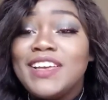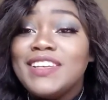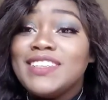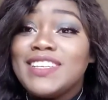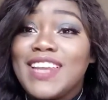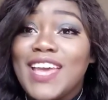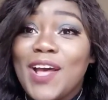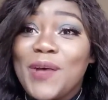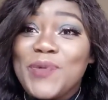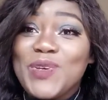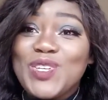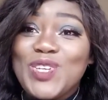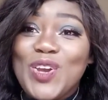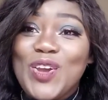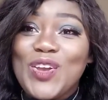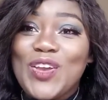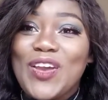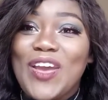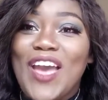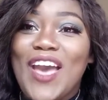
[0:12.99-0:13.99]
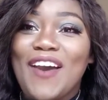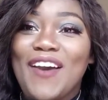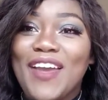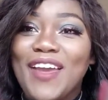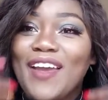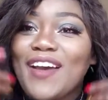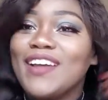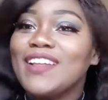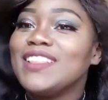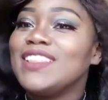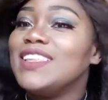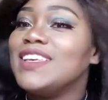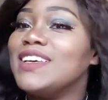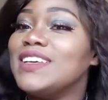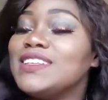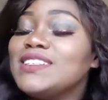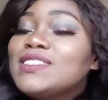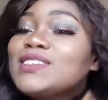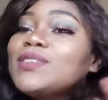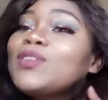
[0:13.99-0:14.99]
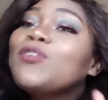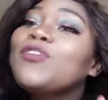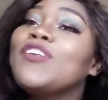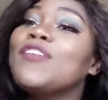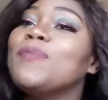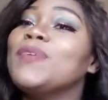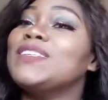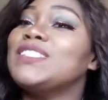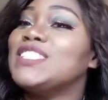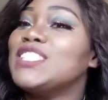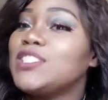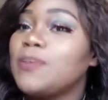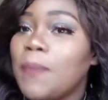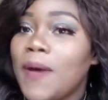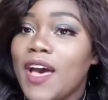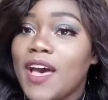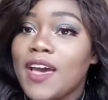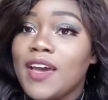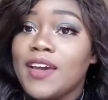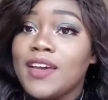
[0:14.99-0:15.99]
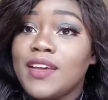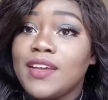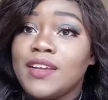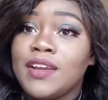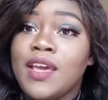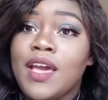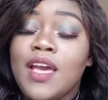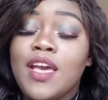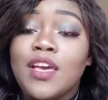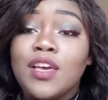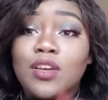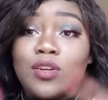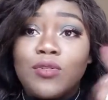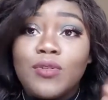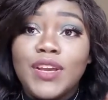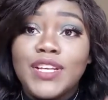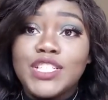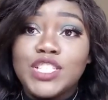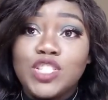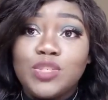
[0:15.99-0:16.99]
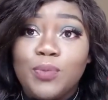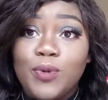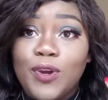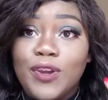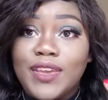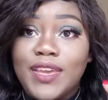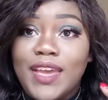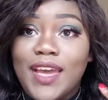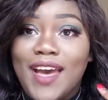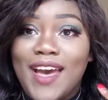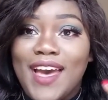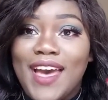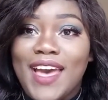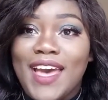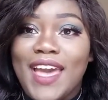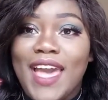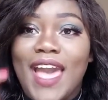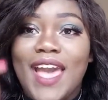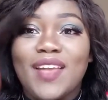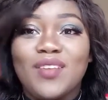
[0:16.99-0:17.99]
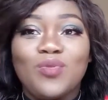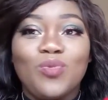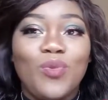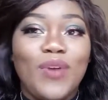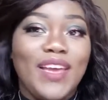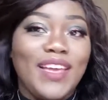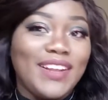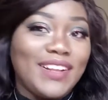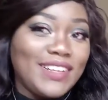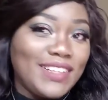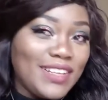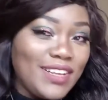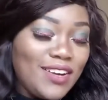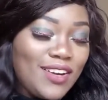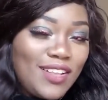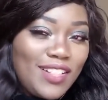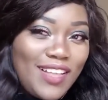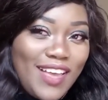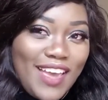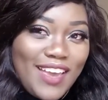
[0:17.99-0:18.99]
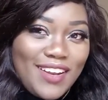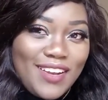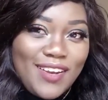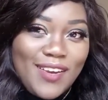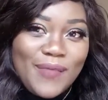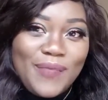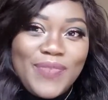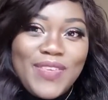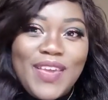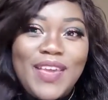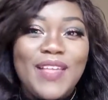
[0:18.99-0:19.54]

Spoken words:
Today I'll be showing you how I got this Christmas inspired green smirky eye and red glitter liner.